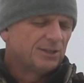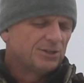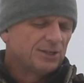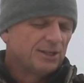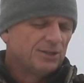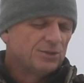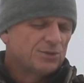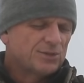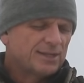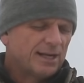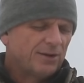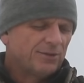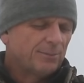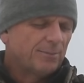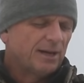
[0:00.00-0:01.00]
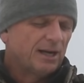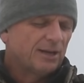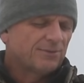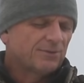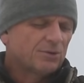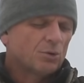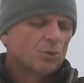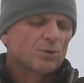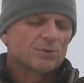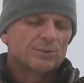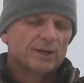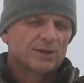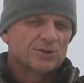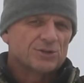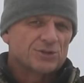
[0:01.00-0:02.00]
continues down the path of going
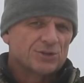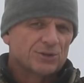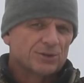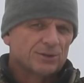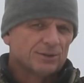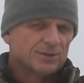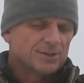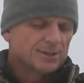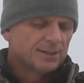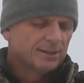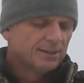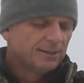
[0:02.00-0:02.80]
around in circles.